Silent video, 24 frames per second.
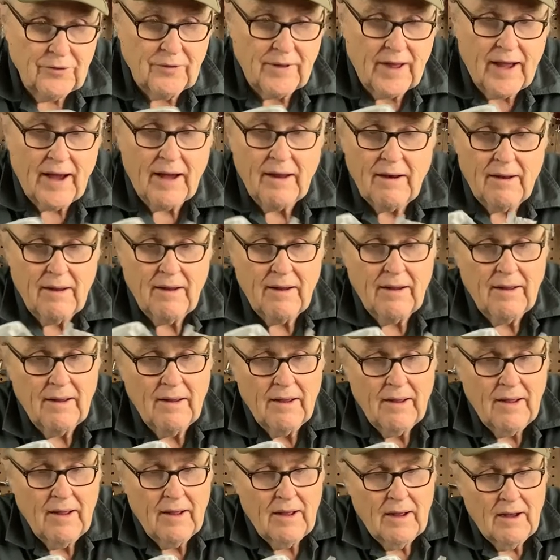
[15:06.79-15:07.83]
that
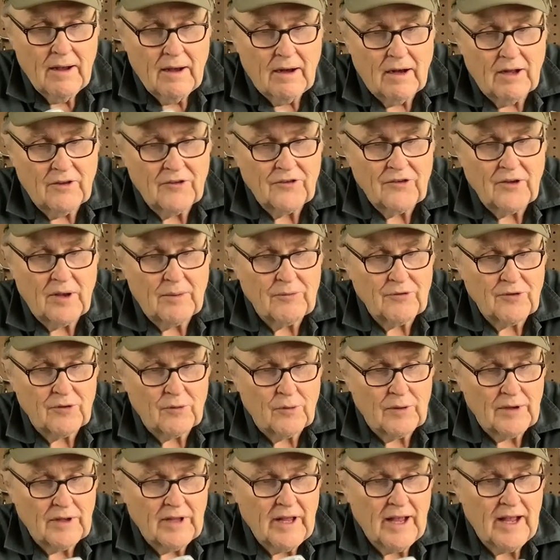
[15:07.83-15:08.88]
on
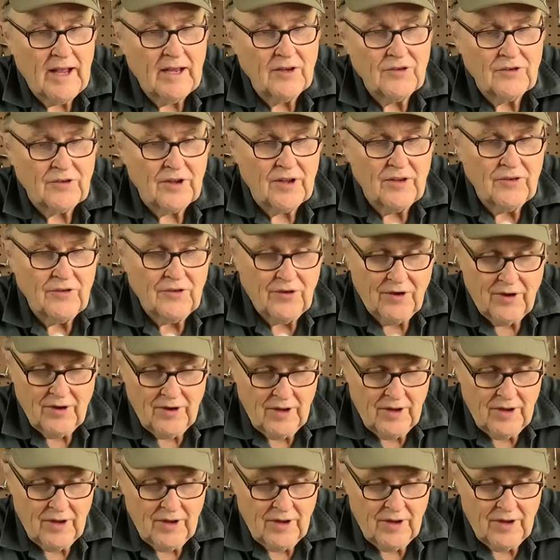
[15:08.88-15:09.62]
subsequent castings.